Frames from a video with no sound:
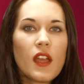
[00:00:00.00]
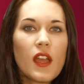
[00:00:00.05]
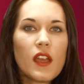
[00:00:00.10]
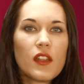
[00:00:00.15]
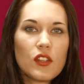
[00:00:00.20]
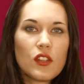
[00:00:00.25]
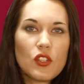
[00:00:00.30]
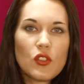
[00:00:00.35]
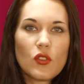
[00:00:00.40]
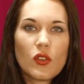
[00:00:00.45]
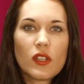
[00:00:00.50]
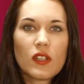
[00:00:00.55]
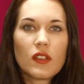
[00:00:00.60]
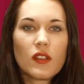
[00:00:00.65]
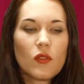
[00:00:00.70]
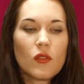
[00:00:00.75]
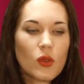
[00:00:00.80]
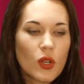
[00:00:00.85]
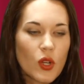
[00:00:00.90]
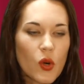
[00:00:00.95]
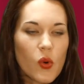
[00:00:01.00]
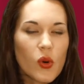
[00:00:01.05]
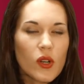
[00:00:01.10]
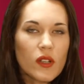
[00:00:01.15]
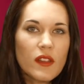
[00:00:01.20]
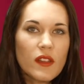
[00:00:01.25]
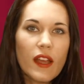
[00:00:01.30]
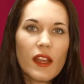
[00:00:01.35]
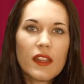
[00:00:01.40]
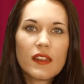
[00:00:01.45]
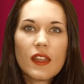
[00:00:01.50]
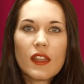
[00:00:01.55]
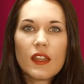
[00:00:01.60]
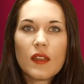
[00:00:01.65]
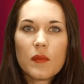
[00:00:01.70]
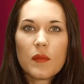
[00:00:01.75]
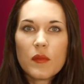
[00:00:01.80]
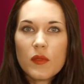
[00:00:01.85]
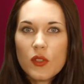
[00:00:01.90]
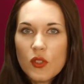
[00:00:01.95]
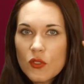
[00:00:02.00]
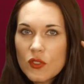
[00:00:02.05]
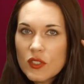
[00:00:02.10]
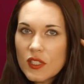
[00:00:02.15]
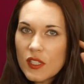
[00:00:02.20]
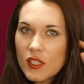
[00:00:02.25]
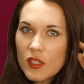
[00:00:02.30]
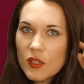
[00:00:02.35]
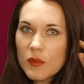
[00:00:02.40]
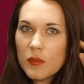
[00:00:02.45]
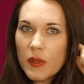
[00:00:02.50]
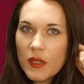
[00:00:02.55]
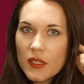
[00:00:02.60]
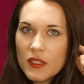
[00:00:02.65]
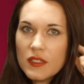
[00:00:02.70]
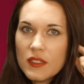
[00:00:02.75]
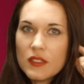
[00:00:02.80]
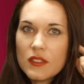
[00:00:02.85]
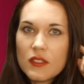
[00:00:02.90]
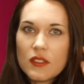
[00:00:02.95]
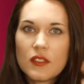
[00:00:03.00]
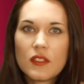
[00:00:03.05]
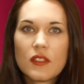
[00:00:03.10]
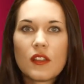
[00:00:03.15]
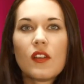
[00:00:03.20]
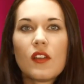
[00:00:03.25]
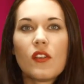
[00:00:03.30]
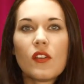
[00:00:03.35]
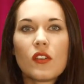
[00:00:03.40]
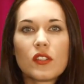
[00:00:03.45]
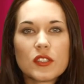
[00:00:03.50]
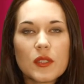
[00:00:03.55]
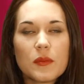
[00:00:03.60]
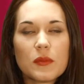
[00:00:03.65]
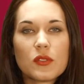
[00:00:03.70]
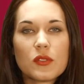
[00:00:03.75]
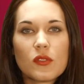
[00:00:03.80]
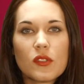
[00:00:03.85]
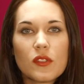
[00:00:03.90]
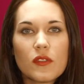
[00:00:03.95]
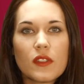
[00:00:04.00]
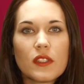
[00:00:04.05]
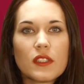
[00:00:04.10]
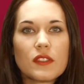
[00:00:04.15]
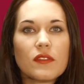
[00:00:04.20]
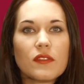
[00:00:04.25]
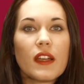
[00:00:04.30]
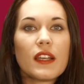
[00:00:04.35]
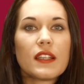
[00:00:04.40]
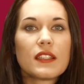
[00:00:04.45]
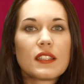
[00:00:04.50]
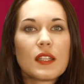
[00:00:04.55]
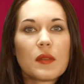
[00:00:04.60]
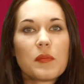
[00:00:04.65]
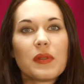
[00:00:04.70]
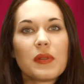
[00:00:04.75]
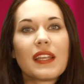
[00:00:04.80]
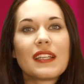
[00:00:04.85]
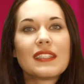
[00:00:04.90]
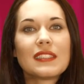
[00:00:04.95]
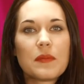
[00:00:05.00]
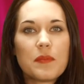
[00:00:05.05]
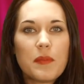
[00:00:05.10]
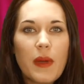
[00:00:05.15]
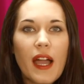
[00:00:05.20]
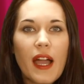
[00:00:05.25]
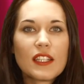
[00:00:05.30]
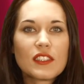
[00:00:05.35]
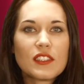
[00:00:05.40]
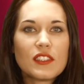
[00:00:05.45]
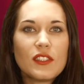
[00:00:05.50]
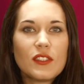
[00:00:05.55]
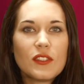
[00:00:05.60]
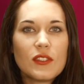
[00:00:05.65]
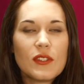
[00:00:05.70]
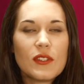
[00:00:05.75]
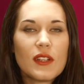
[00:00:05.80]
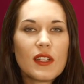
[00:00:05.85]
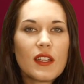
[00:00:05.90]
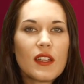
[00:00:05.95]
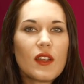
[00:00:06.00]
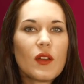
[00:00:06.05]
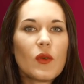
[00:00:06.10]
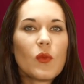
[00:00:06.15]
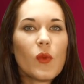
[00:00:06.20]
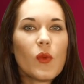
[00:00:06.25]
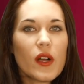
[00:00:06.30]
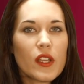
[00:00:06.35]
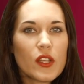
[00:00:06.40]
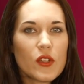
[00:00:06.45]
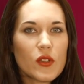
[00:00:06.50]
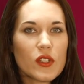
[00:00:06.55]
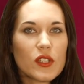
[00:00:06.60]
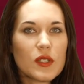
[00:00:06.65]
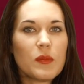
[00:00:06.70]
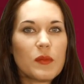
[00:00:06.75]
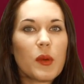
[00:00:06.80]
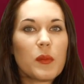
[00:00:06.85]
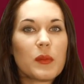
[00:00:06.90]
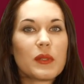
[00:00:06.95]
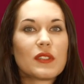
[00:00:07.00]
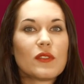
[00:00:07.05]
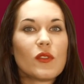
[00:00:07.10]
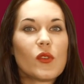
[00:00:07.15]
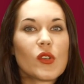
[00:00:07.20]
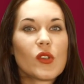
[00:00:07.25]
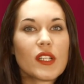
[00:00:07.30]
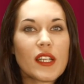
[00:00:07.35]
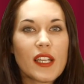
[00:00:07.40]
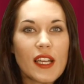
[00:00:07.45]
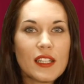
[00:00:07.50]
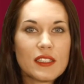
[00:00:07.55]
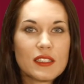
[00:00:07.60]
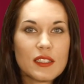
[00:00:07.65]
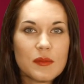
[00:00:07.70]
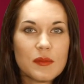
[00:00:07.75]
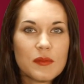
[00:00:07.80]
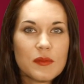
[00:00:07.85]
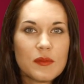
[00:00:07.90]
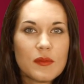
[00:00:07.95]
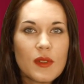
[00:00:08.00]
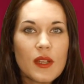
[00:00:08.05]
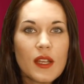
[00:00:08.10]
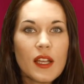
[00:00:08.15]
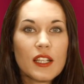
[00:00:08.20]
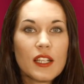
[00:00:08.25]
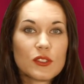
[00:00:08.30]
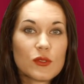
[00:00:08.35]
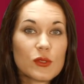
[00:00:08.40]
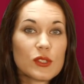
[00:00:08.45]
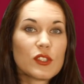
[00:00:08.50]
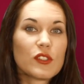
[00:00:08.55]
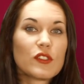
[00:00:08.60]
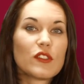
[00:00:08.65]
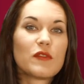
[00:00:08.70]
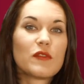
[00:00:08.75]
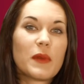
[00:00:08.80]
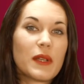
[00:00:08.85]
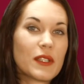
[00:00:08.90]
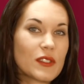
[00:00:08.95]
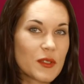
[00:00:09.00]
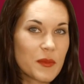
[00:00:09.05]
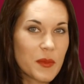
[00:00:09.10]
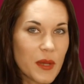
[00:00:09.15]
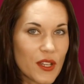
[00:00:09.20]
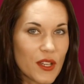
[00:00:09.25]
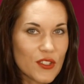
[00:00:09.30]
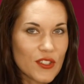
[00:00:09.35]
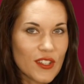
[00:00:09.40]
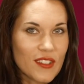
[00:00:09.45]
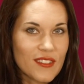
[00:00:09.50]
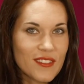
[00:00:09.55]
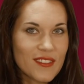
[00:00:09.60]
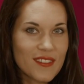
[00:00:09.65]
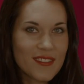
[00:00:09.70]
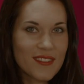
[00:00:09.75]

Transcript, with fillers: And you could record that and then use earbuds or some sort of a device that plays it back to you while you're in the moment of orgasm as a result of masturbation.